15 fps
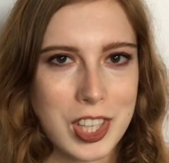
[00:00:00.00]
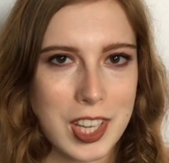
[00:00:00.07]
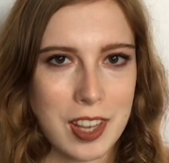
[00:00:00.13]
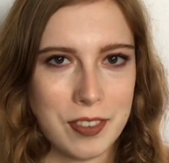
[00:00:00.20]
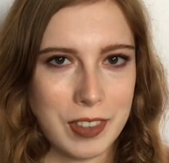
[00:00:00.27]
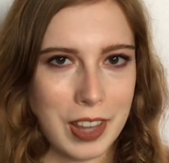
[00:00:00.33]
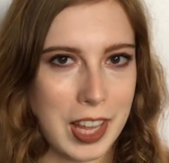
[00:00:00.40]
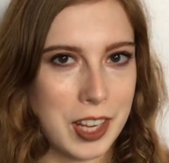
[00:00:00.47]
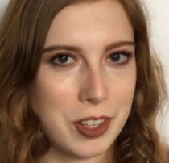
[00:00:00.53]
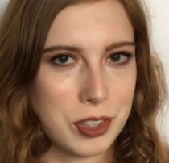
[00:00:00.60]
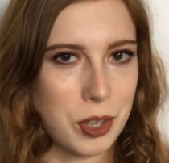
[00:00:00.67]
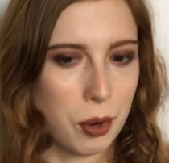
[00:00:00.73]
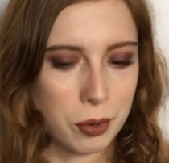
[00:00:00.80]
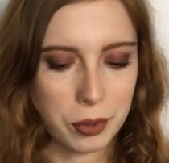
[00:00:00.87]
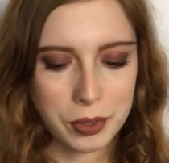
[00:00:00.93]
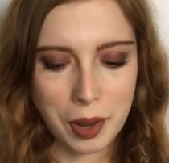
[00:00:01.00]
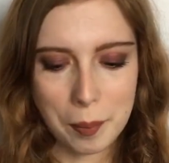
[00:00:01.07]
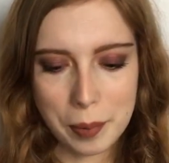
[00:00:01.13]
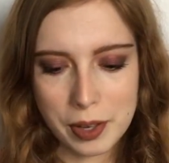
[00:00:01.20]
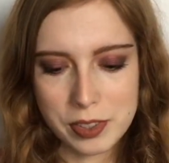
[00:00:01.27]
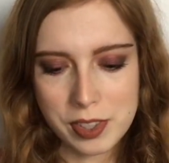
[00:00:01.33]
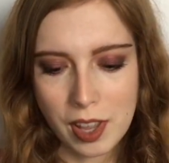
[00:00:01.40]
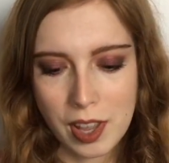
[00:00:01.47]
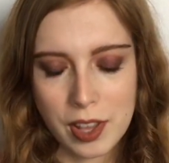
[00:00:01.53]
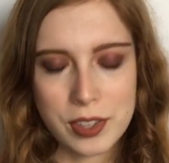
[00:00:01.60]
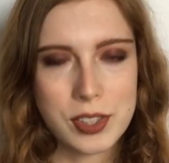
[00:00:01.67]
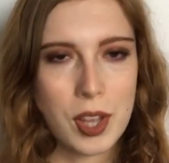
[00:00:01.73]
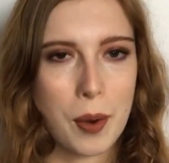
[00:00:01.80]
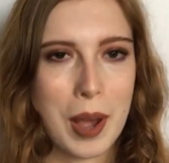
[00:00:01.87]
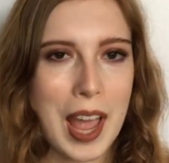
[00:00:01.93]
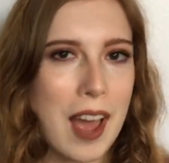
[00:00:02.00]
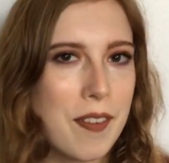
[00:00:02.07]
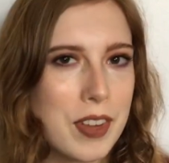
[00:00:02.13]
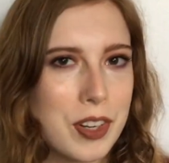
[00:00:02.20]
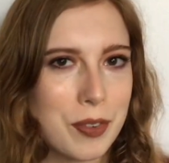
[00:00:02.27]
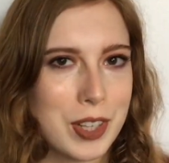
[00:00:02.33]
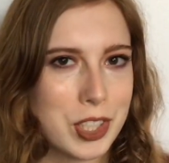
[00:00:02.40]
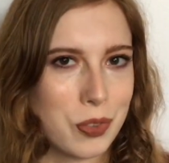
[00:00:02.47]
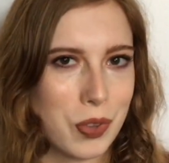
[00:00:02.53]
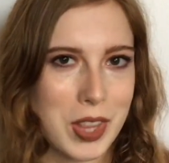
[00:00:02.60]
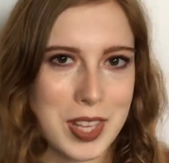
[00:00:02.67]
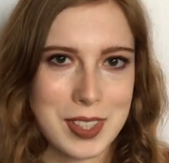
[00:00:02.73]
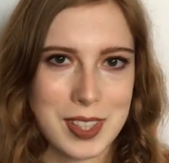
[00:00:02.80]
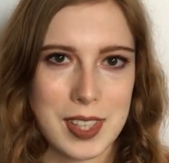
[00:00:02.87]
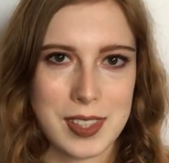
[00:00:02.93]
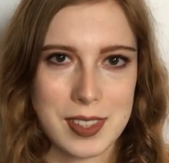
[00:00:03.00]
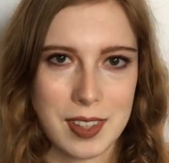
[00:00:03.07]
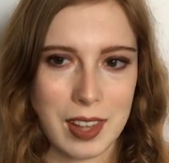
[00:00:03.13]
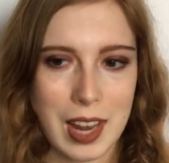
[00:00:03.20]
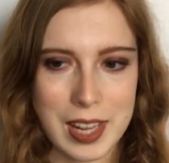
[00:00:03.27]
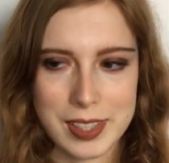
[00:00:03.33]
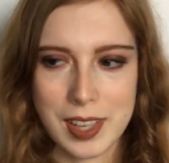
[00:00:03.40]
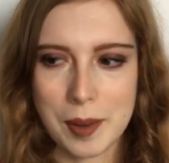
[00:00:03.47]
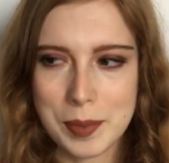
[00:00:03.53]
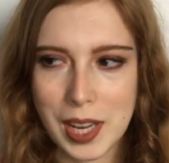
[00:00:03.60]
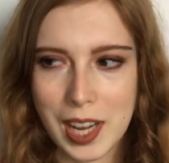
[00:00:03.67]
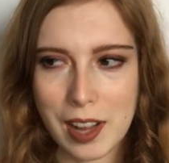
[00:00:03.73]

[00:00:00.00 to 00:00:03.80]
give like total numbers. So I haven't reached for this since the last update.